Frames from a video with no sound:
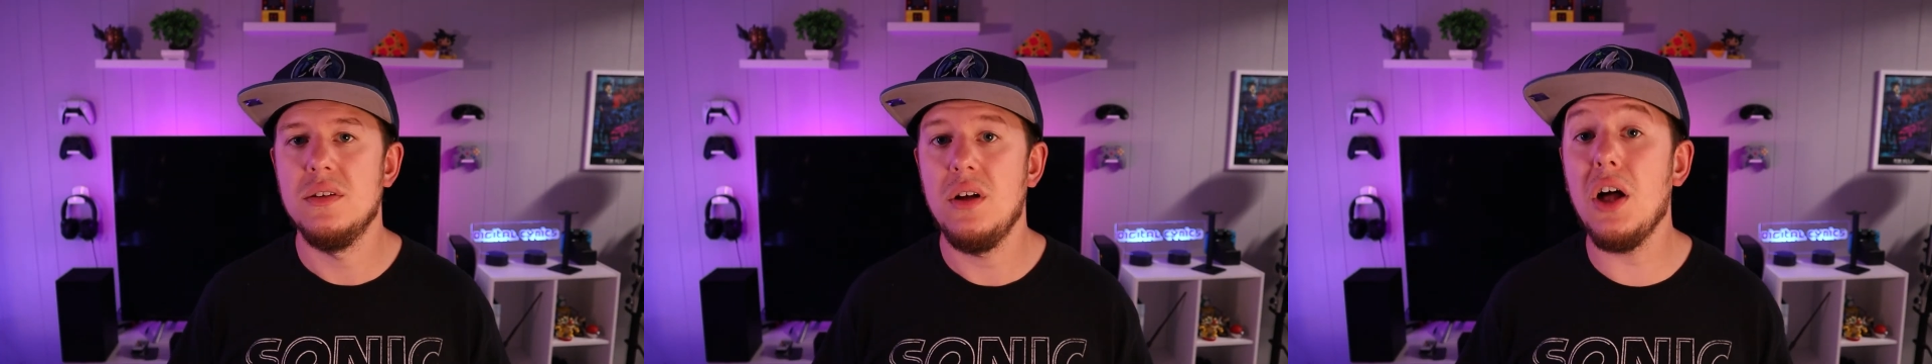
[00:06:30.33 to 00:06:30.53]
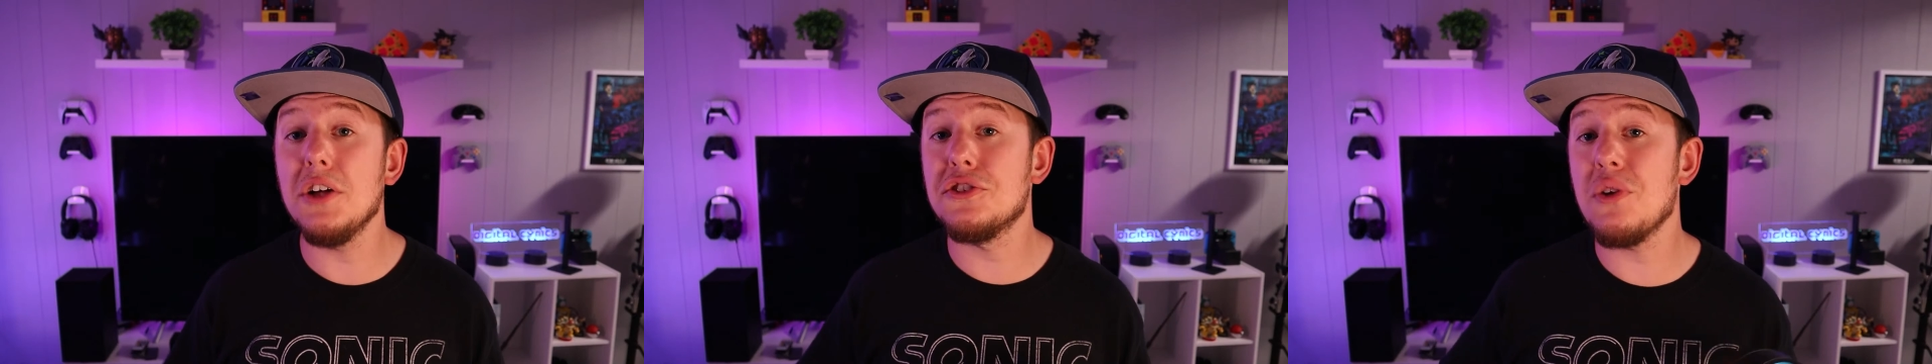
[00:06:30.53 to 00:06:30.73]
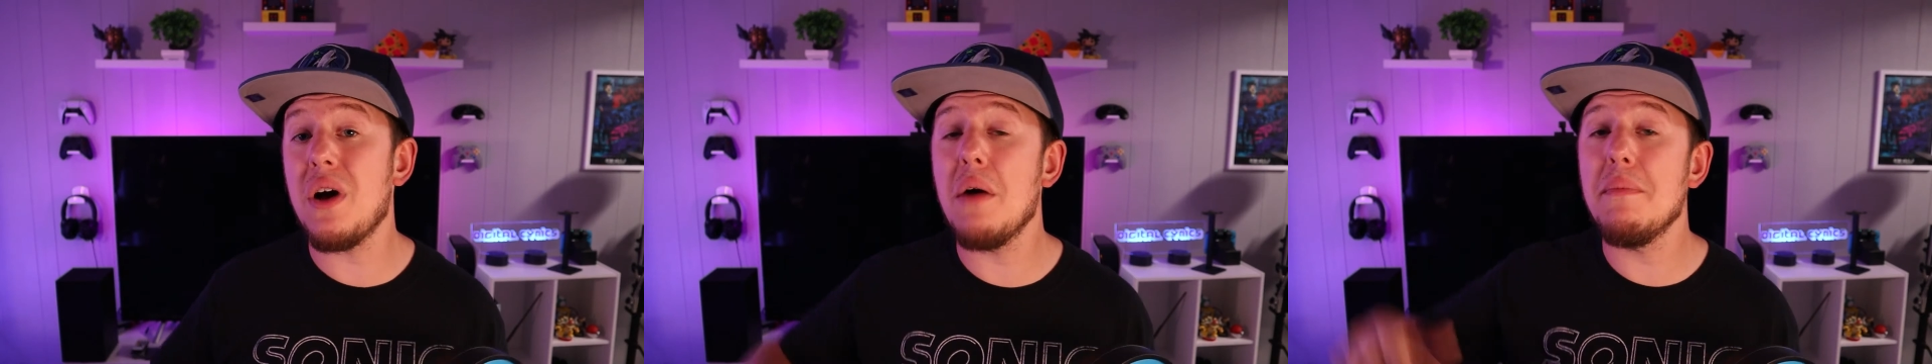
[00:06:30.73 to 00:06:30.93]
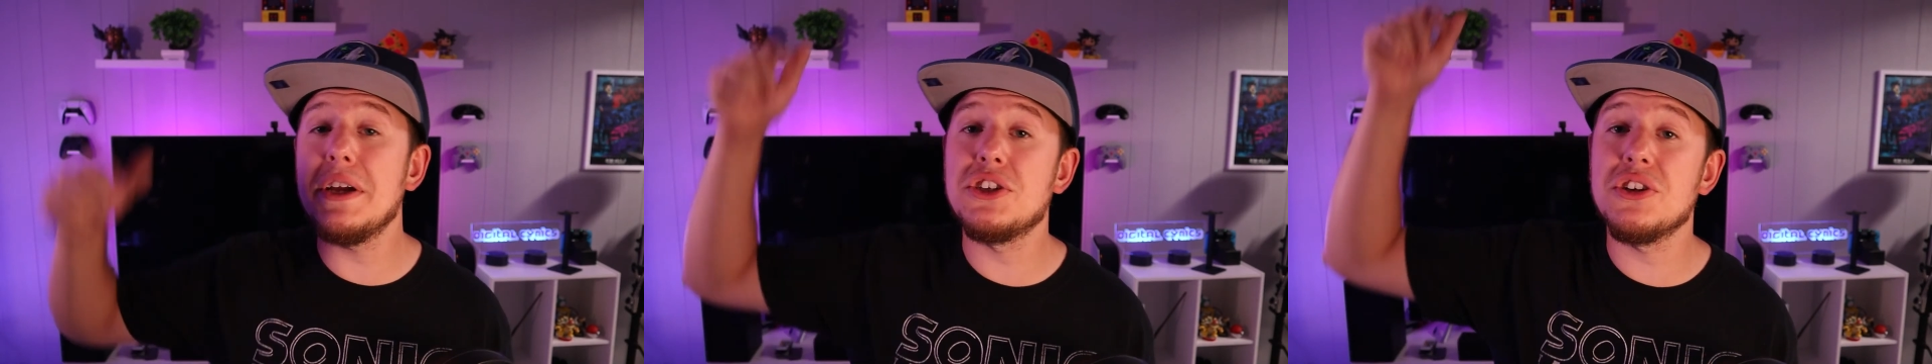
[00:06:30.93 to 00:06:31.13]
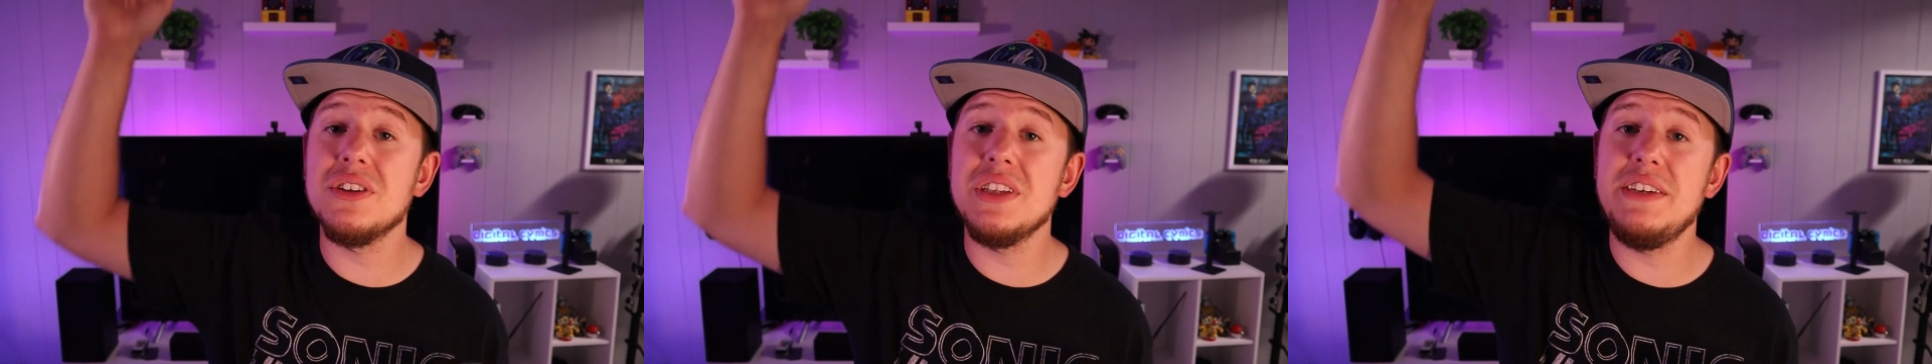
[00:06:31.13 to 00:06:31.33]
Also, I'll make
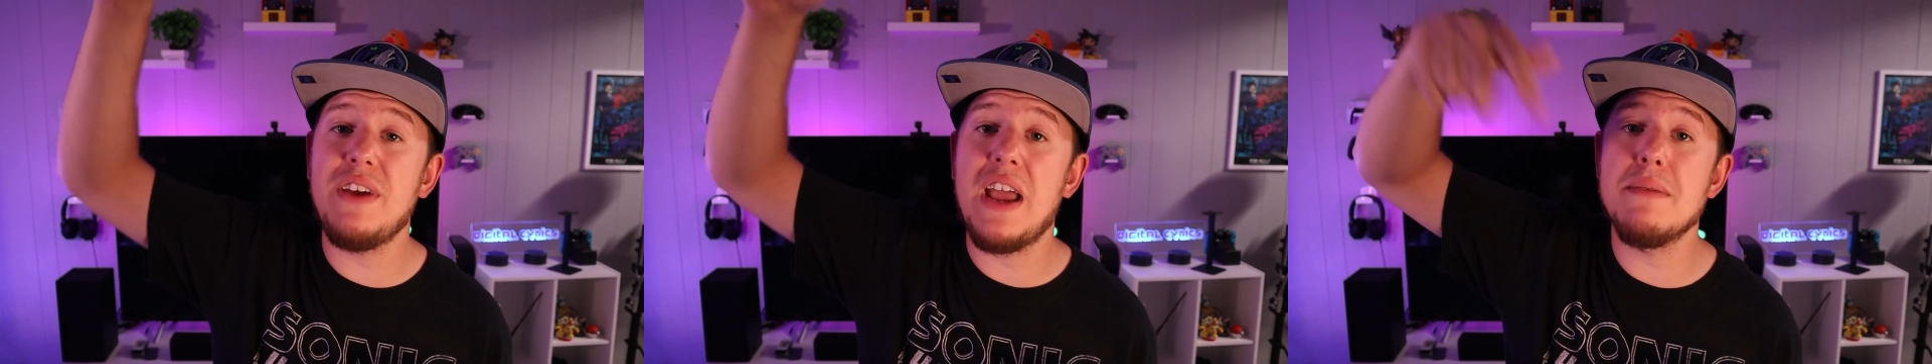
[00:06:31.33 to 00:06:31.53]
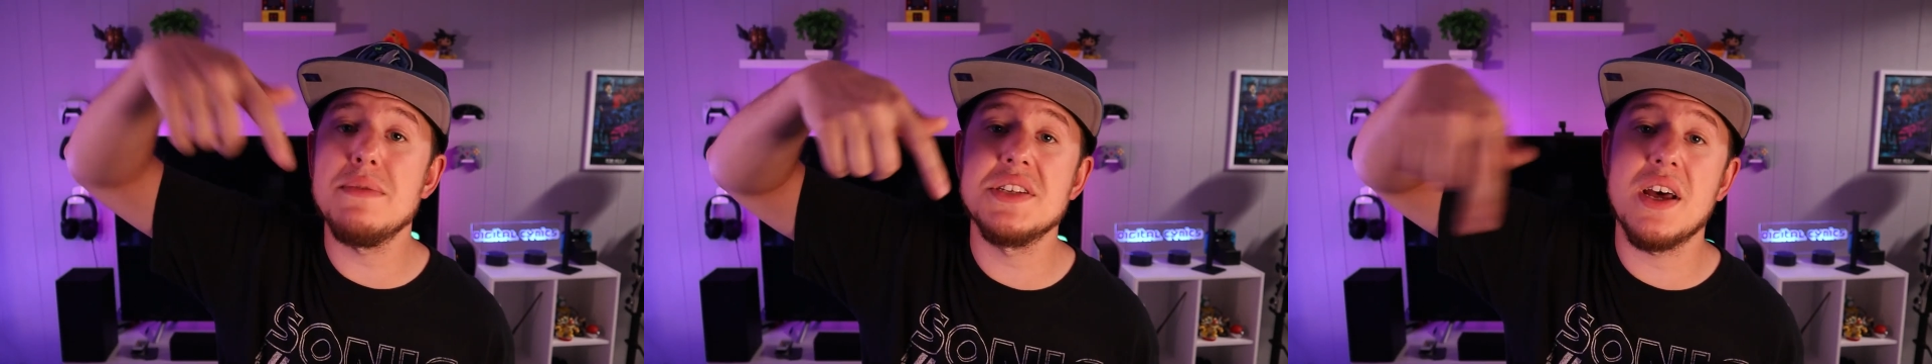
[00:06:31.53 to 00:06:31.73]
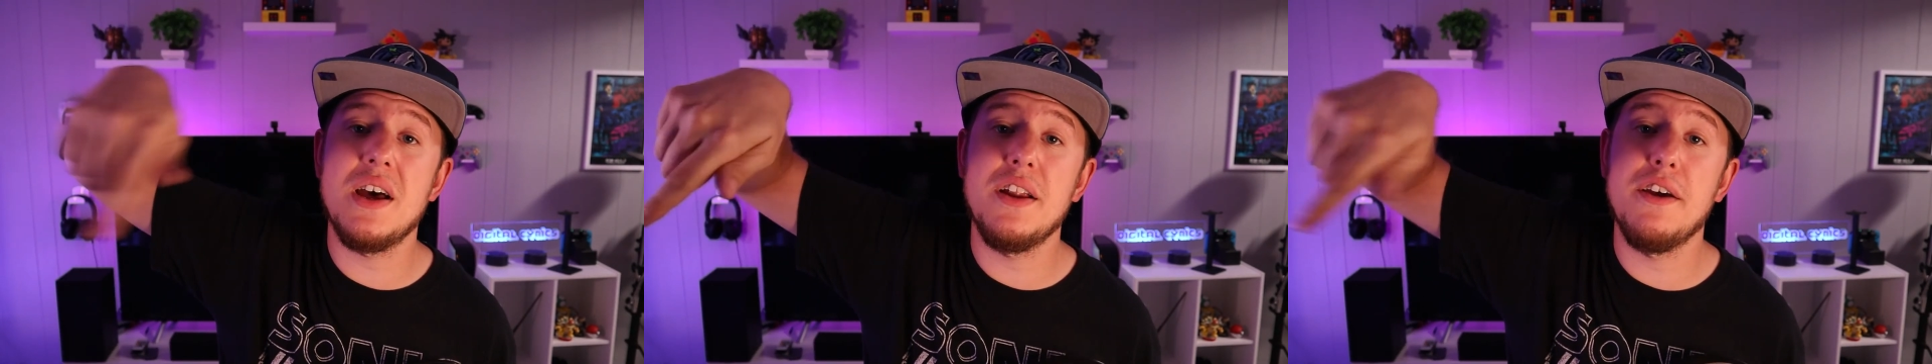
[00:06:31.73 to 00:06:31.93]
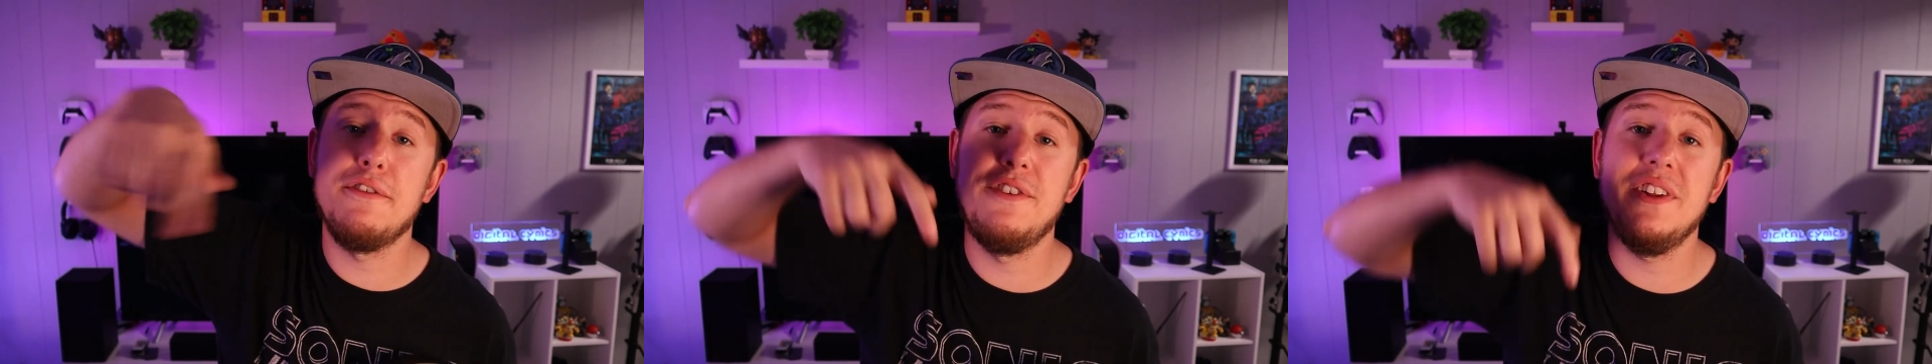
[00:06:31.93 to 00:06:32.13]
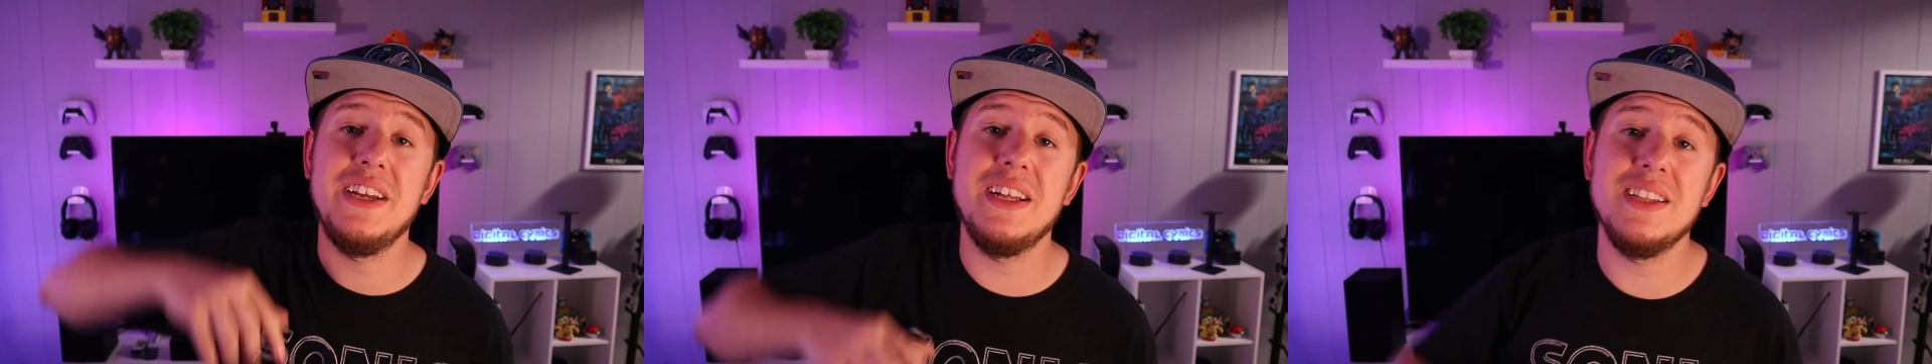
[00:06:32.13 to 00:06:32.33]
sure to leave Amazon
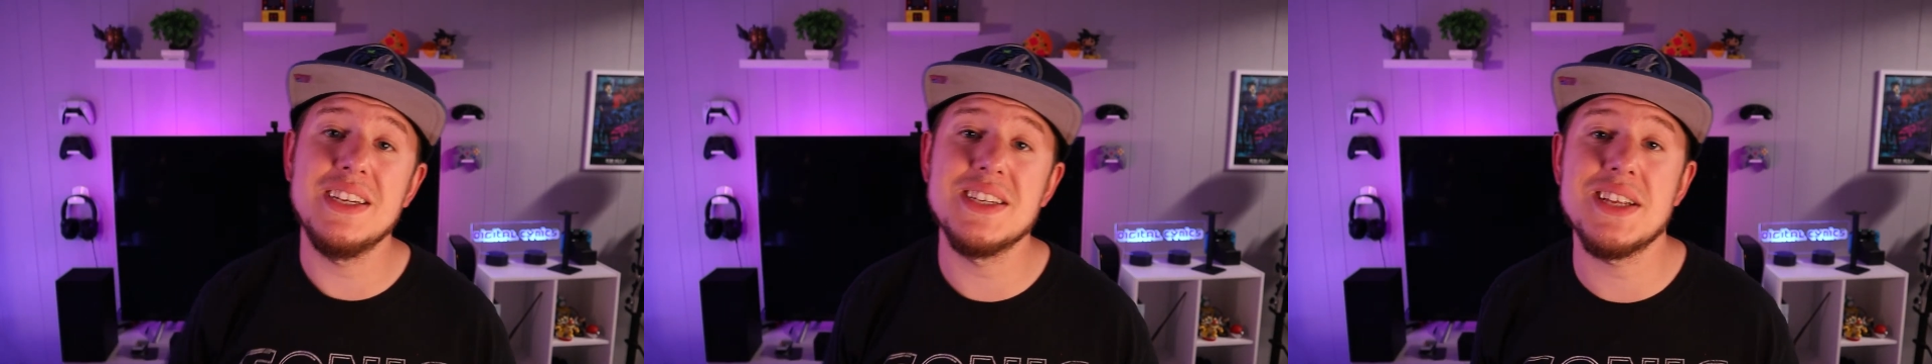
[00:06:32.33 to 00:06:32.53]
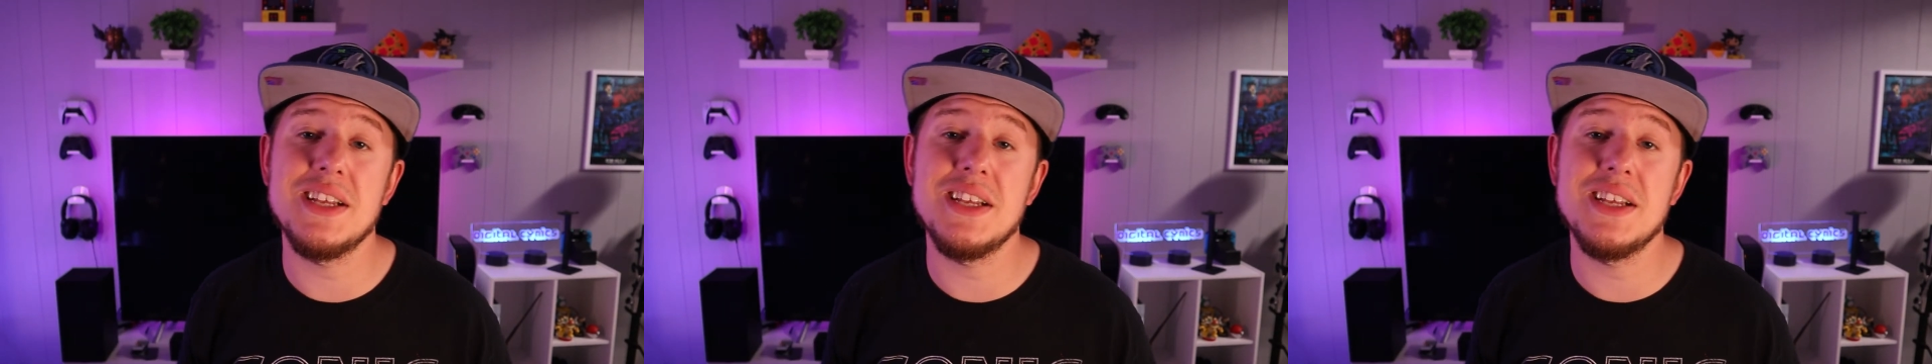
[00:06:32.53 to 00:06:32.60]
affiliate links